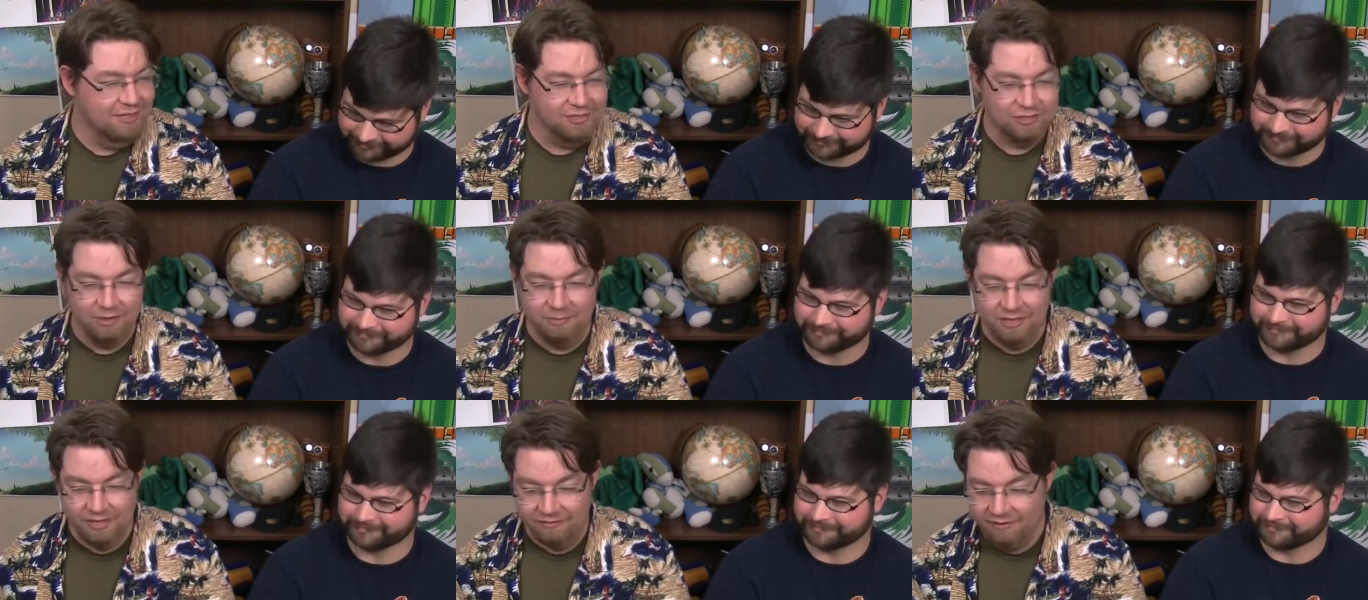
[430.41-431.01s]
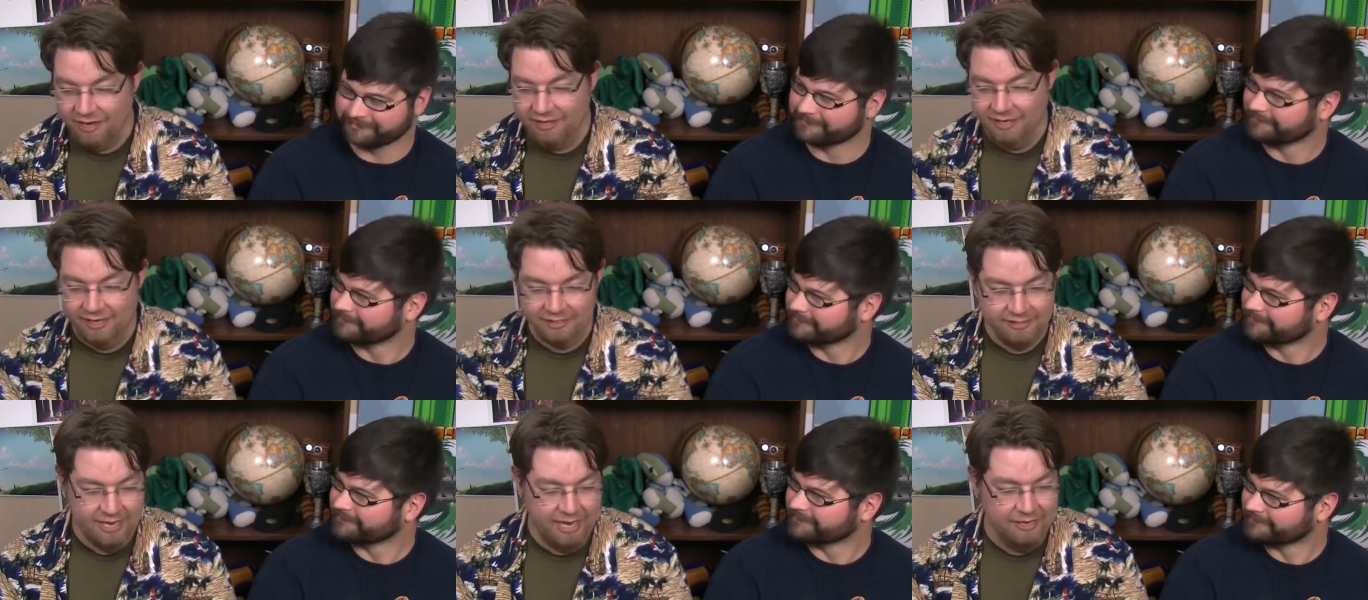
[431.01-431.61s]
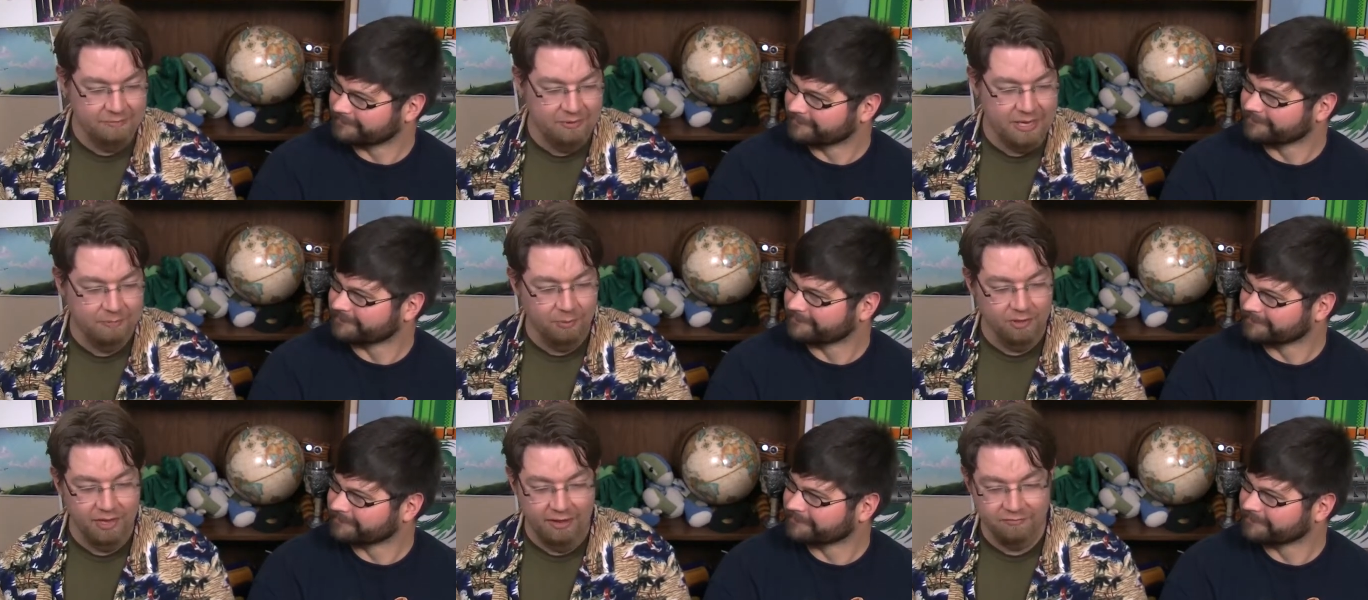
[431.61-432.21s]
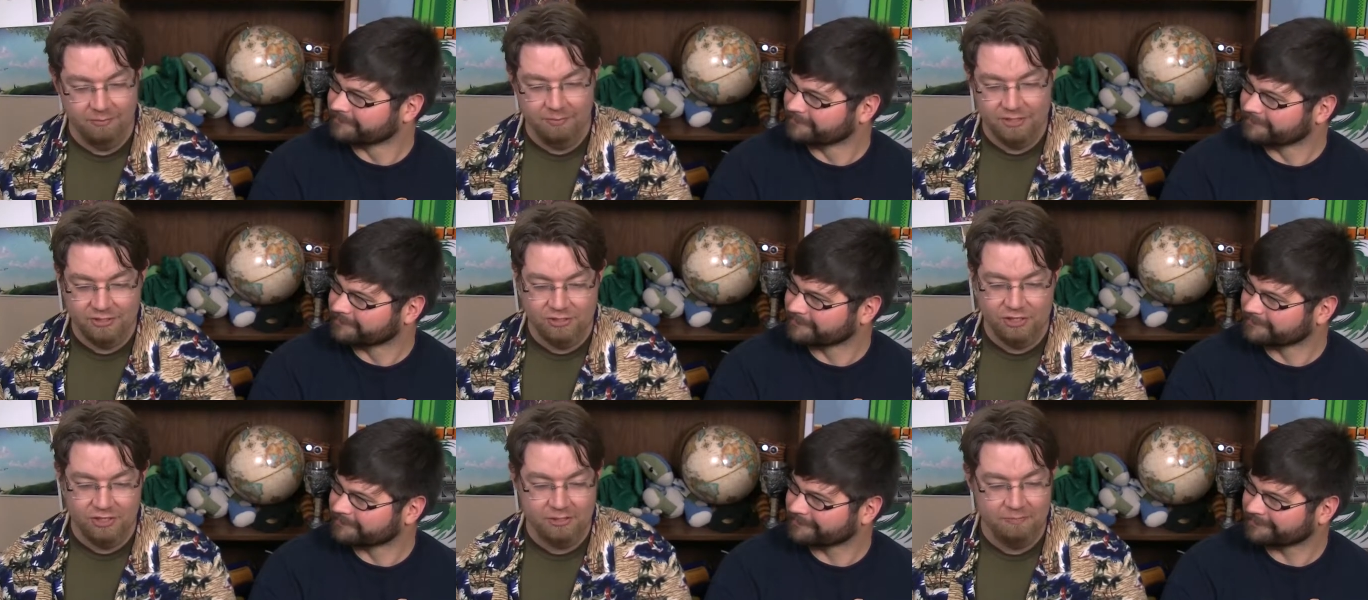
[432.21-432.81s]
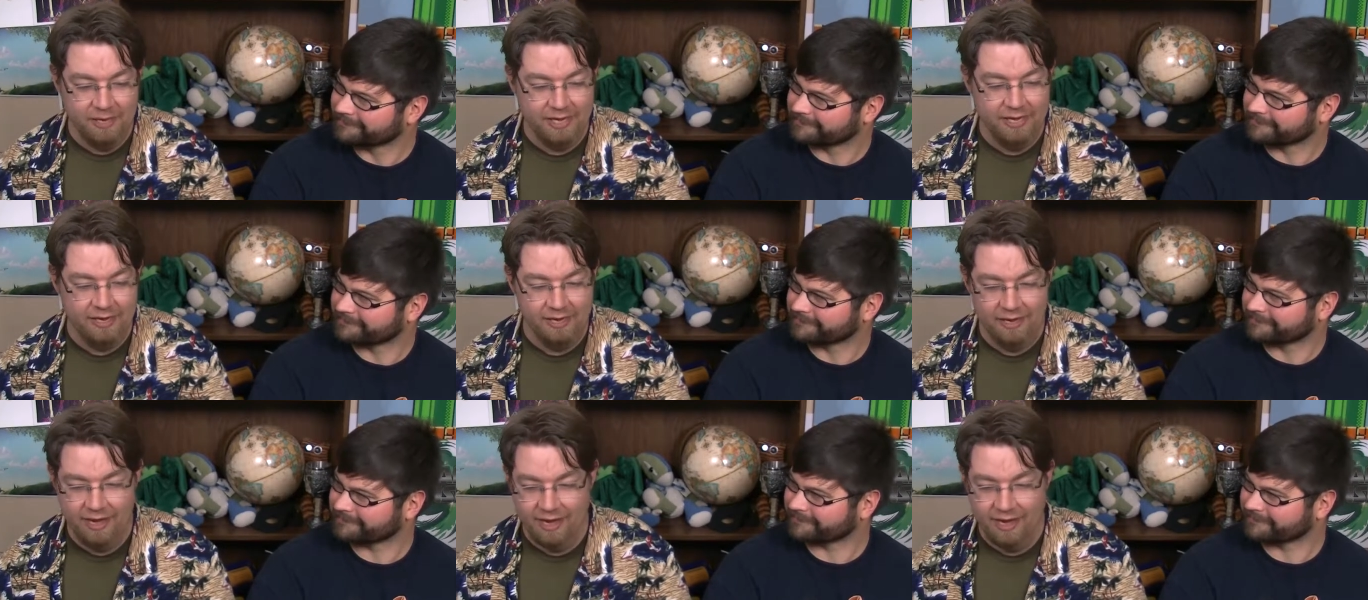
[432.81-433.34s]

Speaker 1: So I mean, they've got like ten people left, but it's just me,